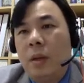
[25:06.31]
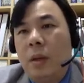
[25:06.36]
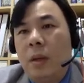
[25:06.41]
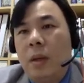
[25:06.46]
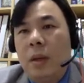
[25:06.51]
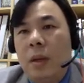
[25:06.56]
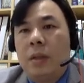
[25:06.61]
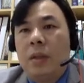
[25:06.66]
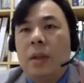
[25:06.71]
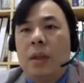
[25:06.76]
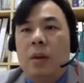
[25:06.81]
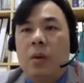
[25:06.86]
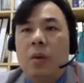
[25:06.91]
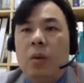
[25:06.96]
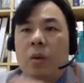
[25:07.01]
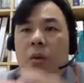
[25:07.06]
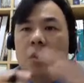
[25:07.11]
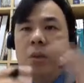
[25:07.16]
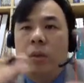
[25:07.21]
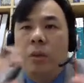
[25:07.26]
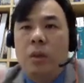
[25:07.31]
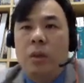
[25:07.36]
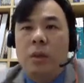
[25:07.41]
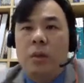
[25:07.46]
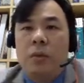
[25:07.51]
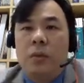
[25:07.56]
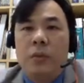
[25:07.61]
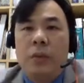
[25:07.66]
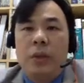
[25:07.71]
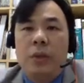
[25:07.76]
It can take all
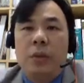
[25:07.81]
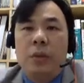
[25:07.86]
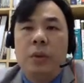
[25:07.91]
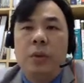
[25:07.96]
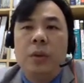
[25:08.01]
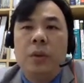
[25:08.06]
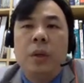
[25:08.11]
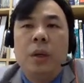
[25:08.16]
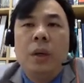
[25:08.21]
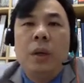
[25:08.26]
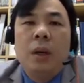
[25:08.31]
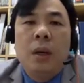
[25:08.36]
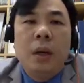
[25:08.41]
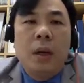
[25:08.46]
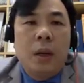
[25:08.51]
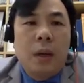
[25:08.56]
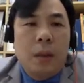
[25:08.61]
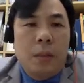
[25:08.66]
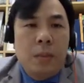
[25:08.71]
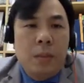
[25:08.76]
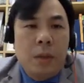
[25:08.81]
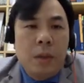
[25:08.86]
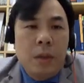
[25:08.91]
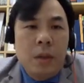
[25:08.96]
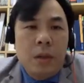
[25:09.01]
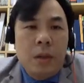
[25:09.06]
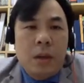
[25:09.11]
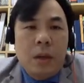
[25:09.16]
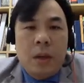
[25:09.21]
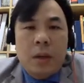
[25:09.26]
the real
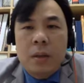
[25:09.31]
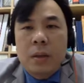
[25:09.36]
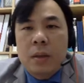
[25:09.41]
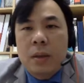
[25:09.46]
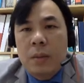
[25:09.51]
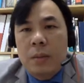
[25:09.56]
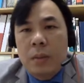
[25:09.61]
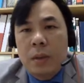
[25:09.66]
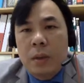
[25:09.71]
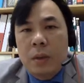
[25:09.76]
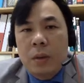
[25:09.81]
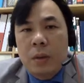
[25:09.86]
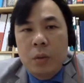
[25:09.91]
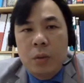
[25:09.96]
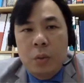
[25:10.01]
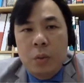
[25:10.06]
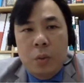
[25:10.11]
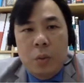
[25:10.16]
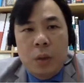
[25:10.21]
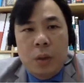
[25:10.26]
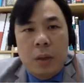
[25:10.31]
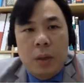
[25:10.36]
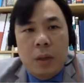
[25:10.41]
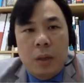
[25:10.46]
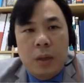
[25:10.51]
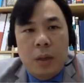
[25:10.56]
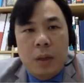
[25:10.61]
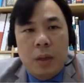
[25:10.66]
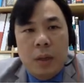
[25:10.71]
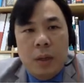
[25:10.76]
numbers except equal to 1
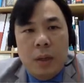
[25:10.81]
there.